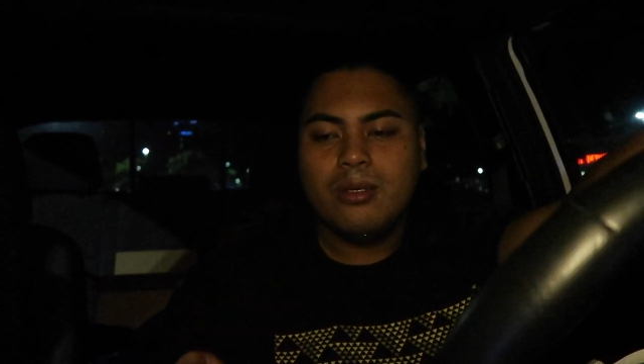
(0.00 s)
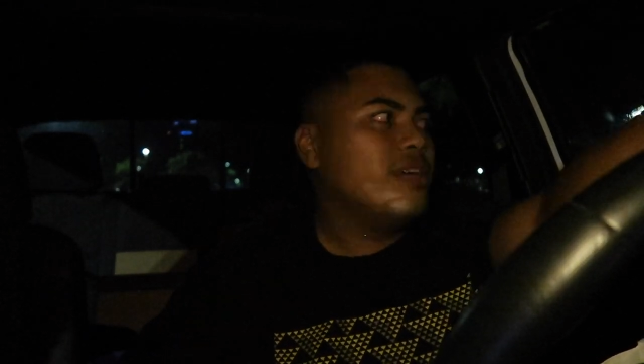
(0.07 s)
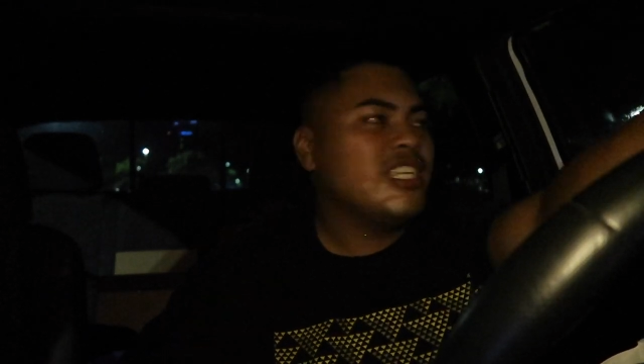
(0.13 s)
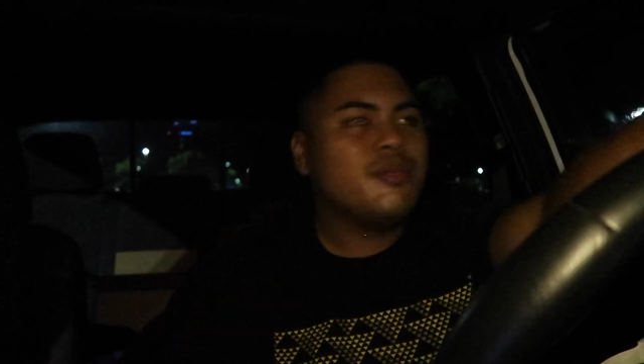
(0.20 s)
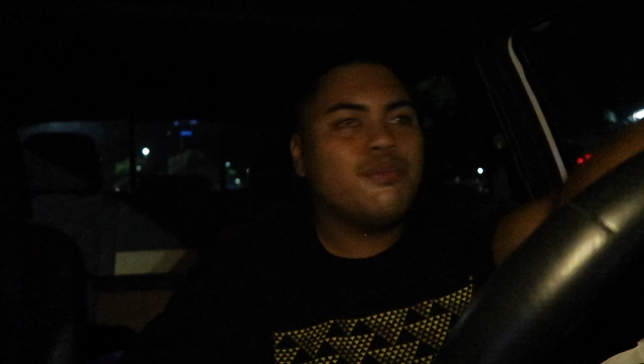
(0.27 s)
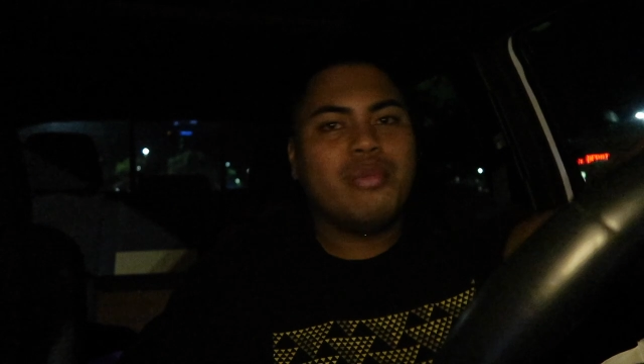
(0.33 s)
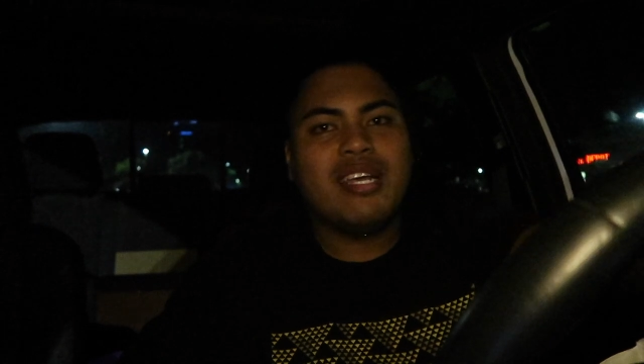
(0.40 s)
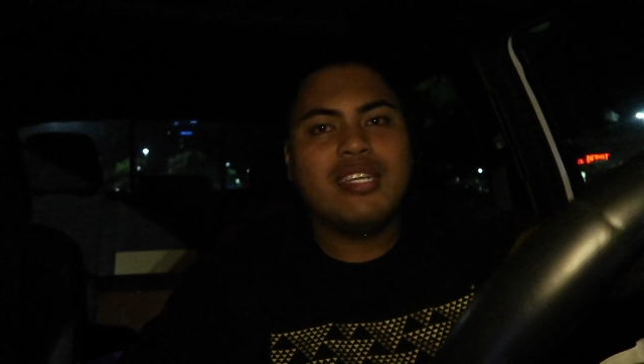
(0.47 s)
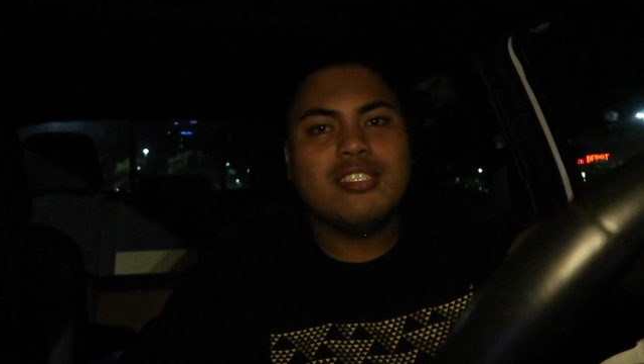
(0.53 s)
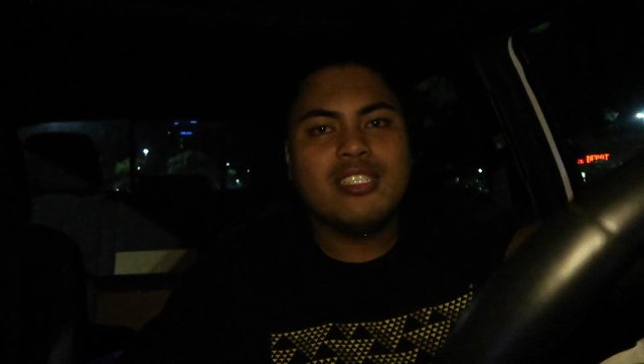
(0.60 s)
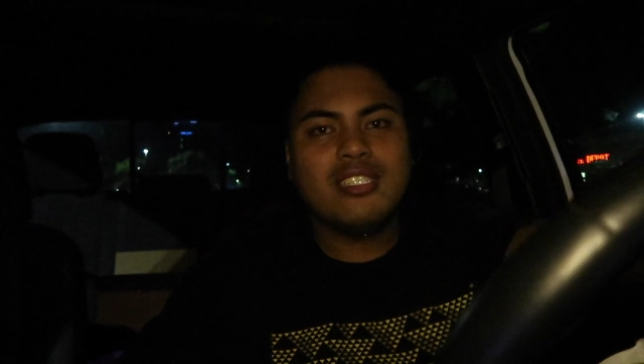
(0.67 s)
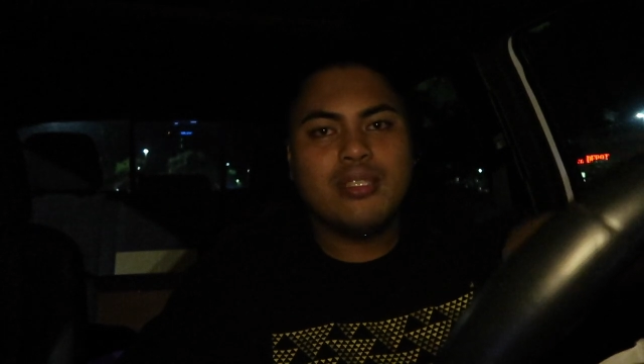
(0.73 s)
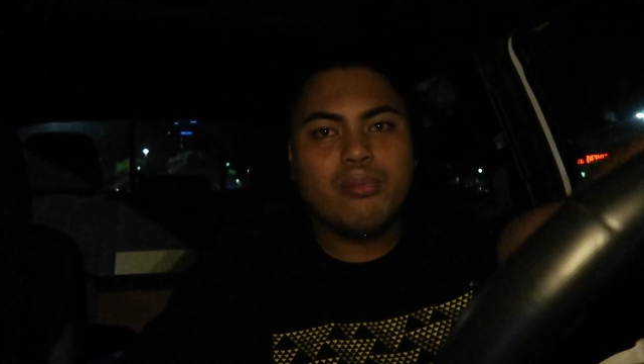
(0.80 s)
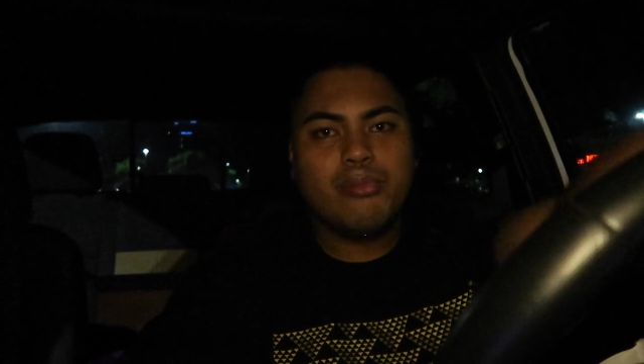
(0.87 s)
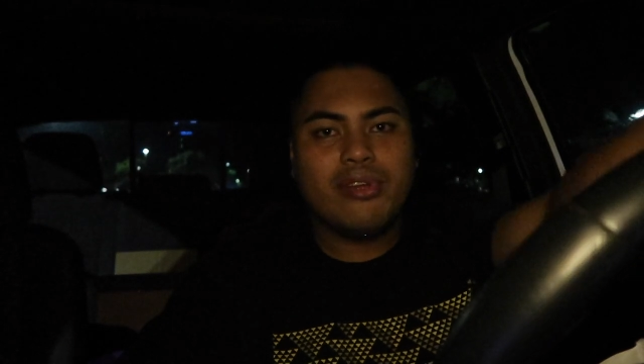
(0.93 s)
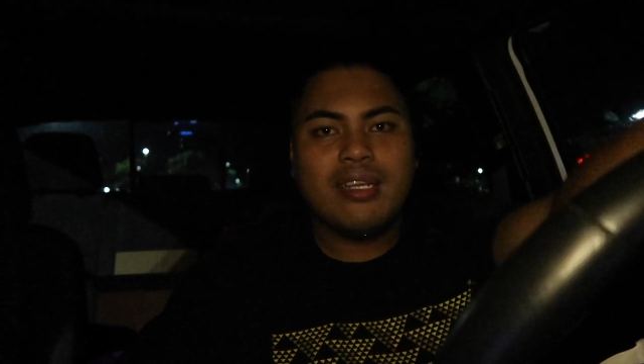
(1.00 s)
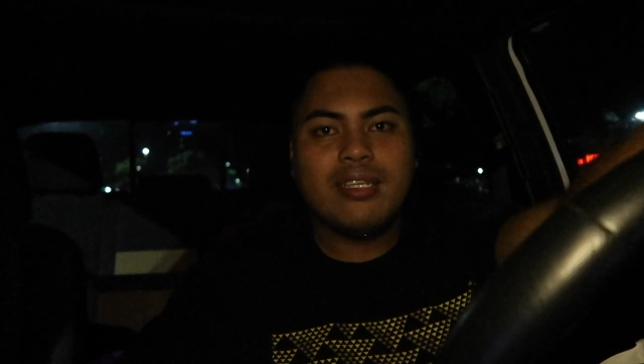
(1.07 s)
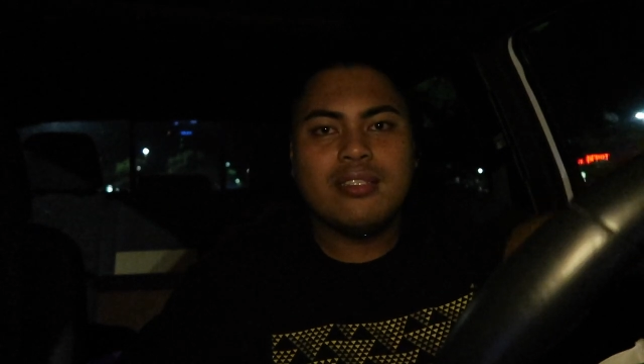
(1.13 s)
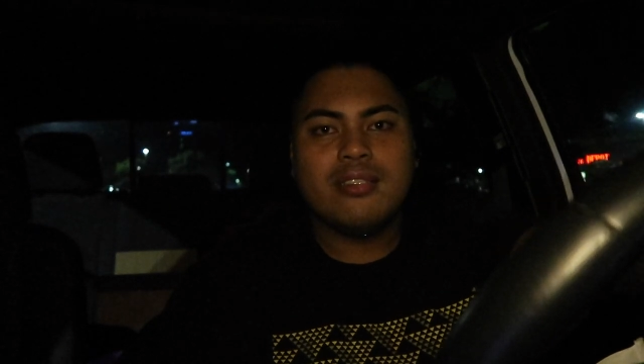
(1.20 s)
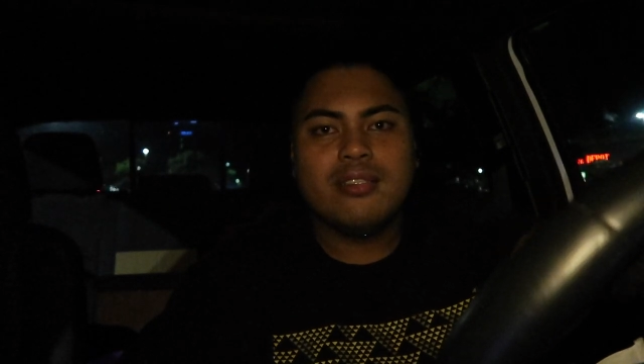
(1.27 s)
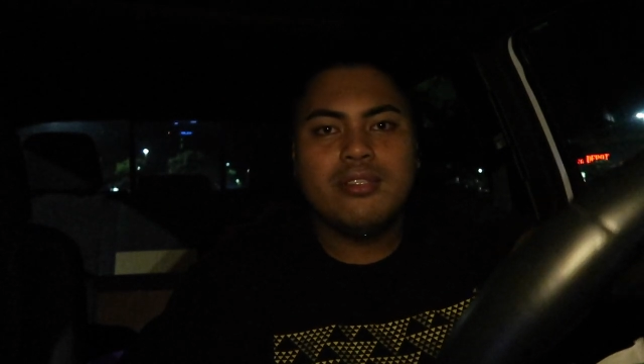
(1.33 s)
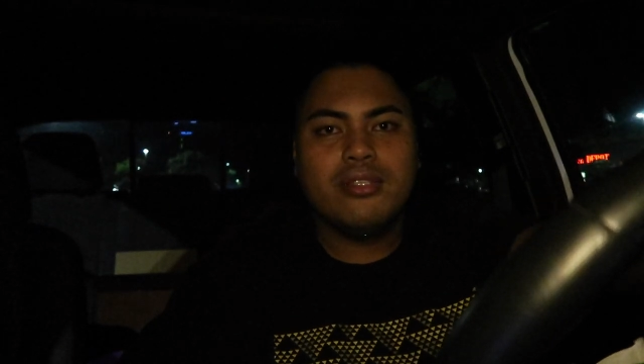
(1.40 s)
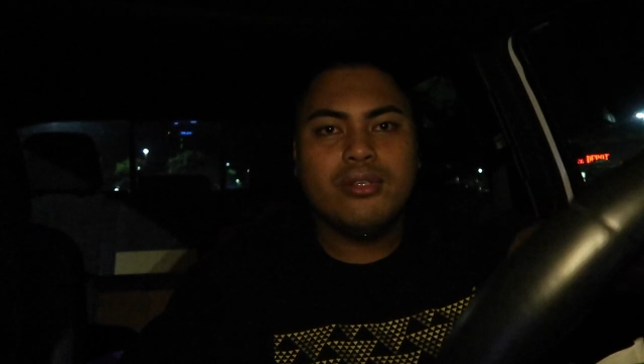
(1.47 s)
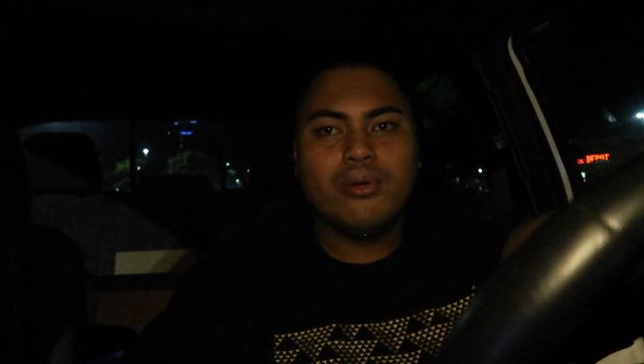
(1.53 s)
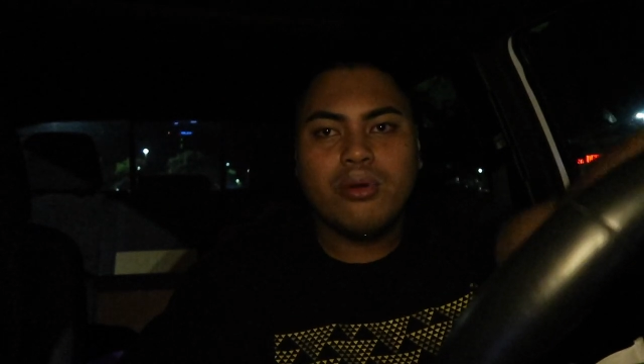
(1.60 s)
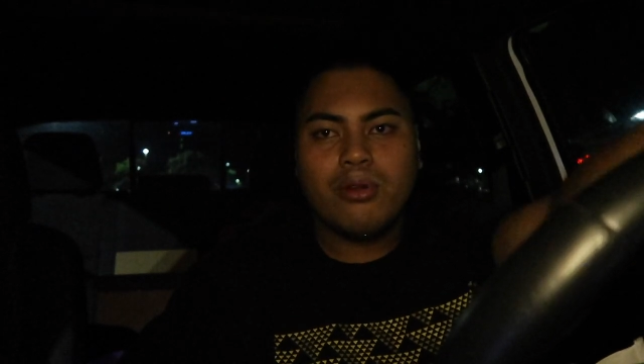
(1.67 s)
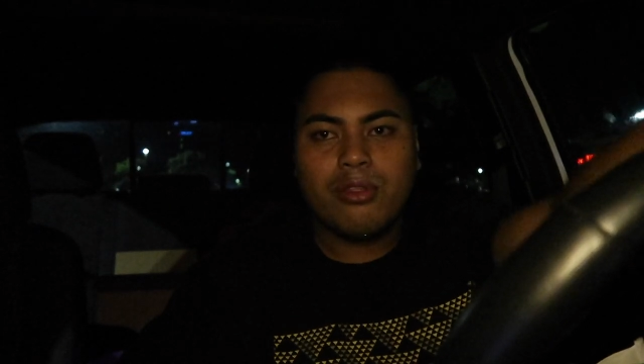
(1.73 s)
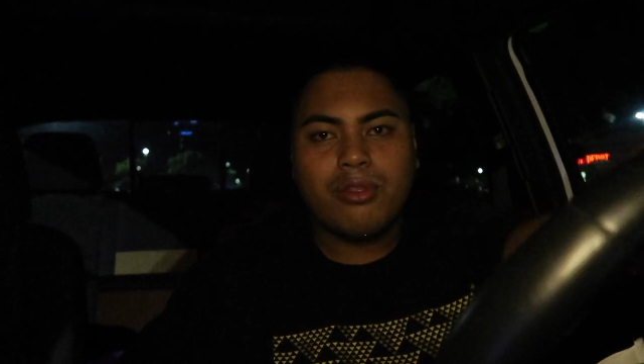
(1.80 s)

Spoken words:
Best bet just to bring two or